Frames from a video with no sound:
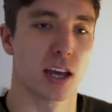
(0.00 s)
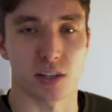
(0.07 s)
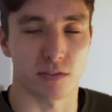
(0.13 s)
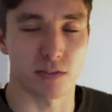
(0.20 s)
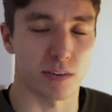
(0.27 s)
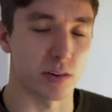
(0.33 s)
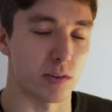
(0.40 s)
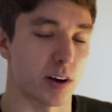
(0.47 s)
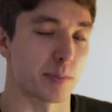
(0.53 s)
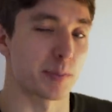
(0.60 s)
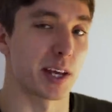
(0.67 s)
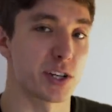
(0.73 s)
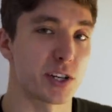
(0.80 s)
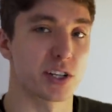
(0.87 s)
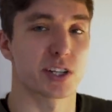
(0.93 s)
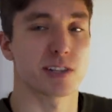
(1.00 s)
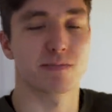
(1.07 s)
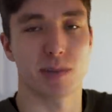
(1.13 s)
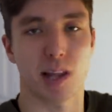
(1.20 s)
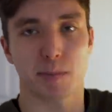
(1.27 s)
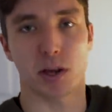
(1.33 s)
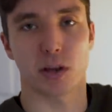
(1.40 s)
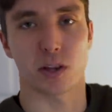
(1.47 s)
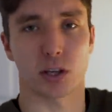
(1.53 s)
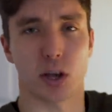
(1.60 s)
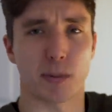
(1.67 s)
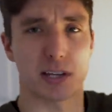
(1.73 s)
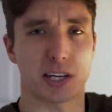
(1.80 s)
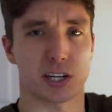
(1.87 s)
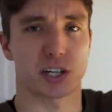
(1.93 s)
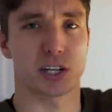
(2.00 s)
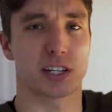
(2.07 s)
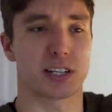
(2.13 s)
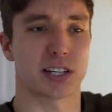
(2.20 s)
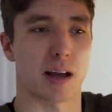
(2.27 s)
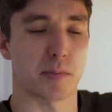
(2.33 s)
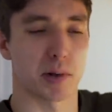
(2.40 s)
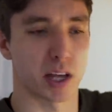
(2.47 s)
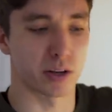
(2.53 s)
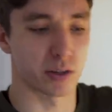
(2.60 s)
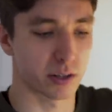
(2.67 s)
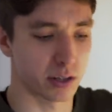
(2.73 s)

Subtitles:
So if you have any recommendations, let me know in the comment section down below.